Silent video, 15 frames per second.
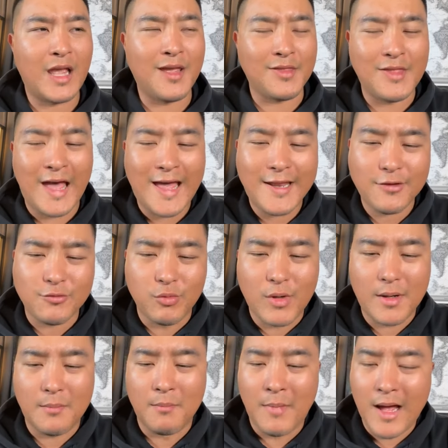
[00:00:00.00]
And that is
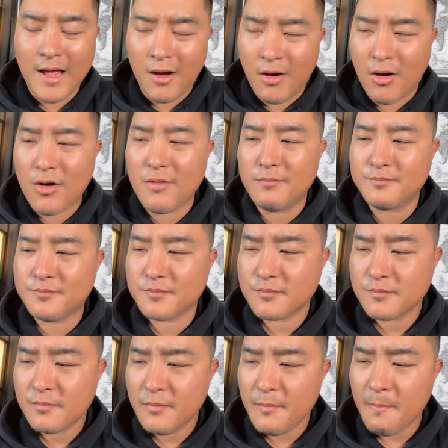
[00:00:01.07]
what my heart
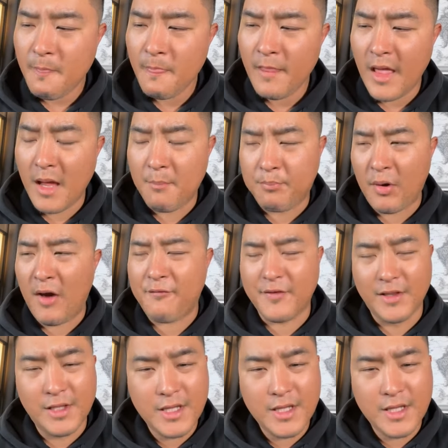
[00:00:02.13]
and Prophet